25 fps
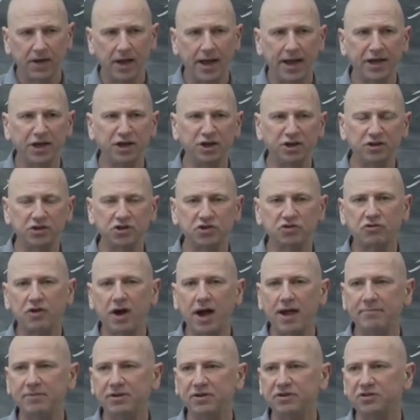I'm going to
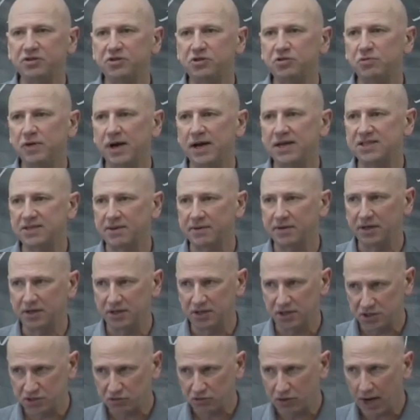describe it in two ways. I'm going
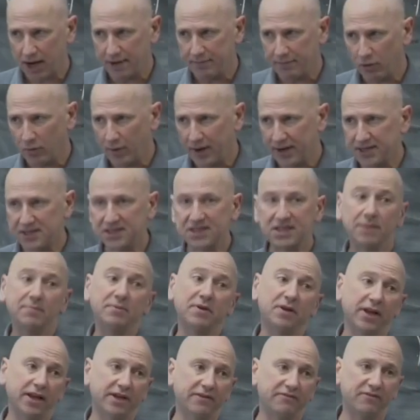to describe a way to
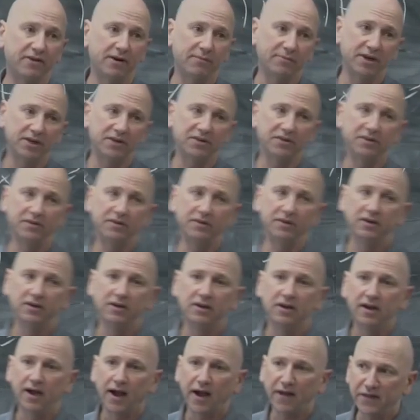simulate from it,
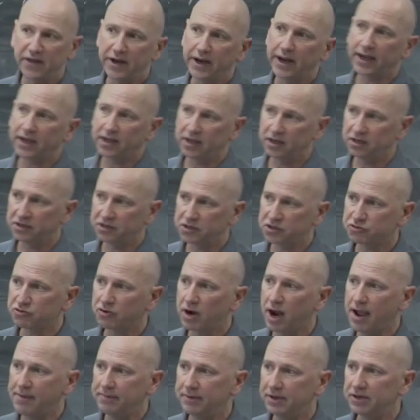and then I'm going to
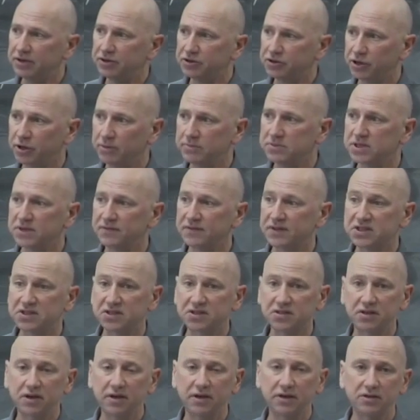describe it in terms of
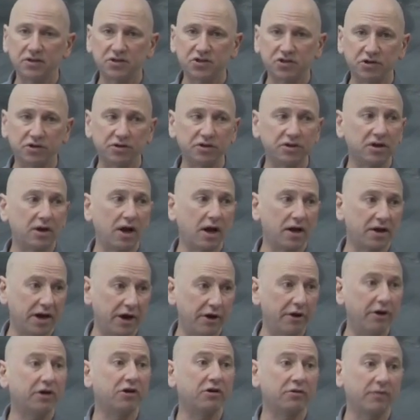its certain
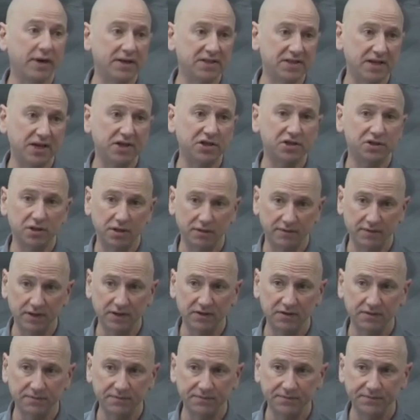characterization of
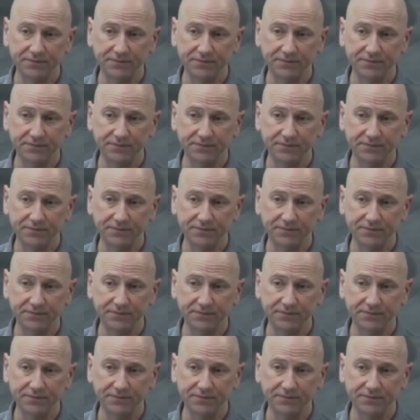it.